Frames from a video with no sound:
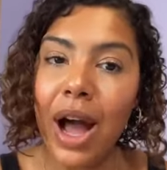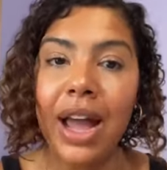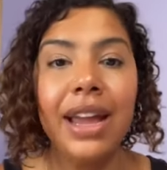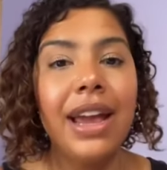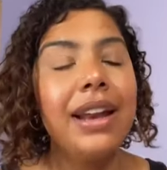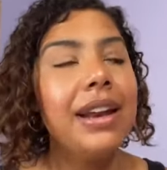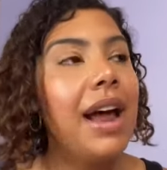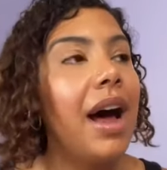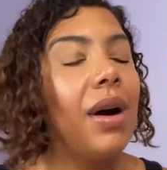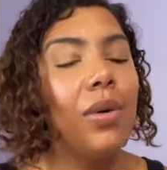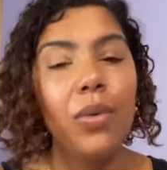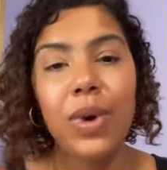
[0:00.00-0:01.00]
I
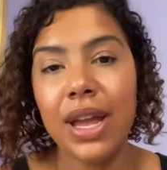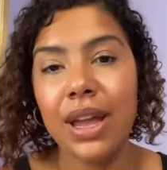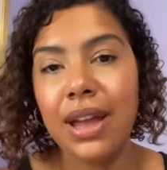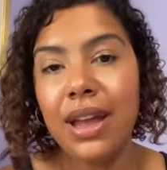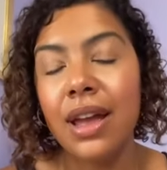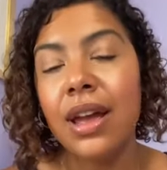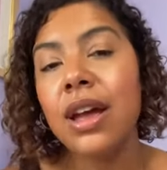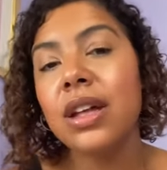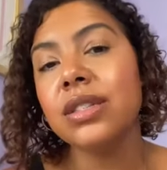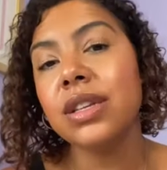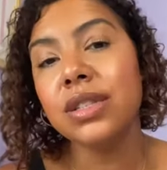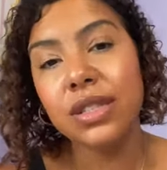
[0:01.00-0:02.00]
cannot wait
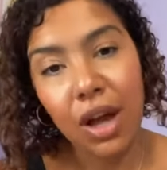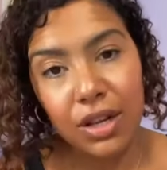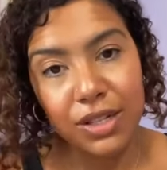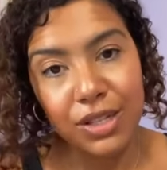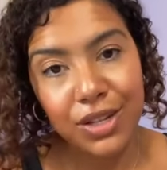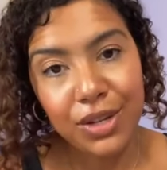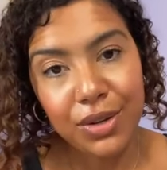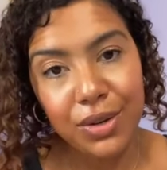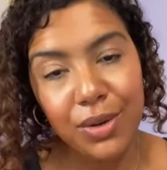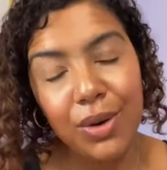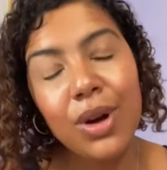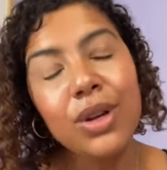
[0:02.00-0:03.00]
to talk to
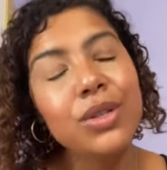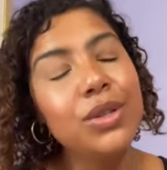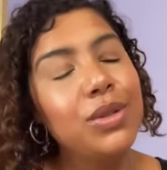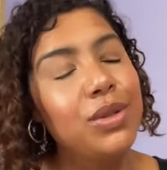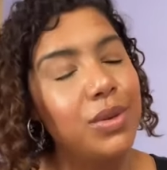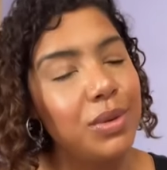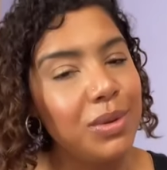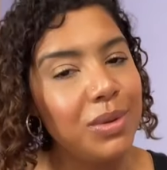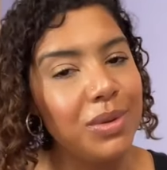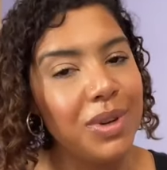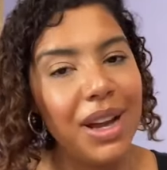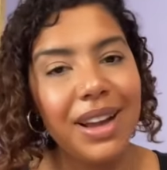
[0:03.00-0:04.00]
you soon.